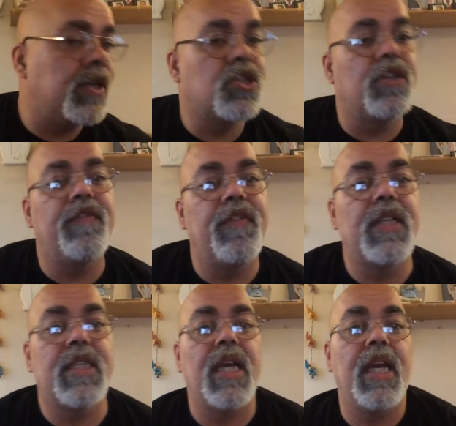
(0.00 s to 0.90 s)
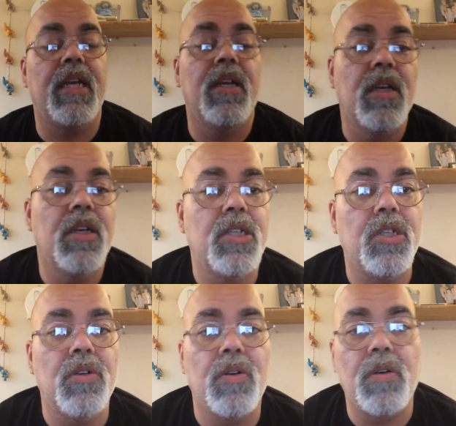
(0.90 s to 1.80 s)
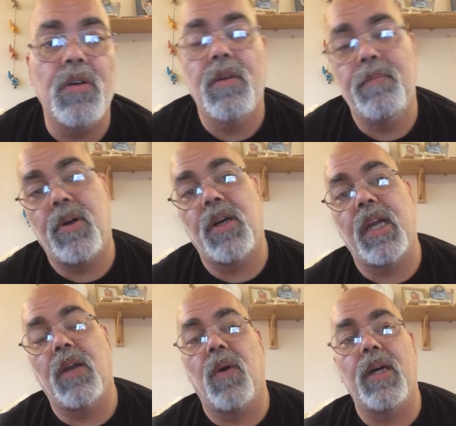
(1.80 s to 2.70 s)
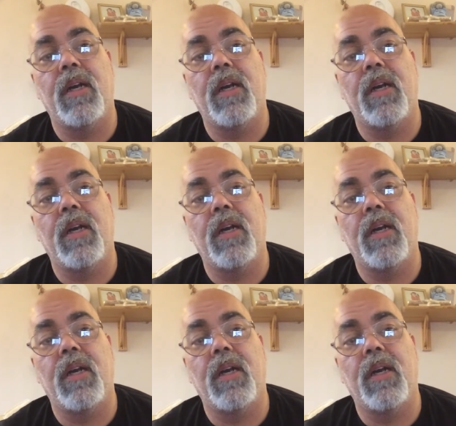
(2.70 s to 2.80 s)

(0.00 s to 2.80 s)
it should fit in your pocket quite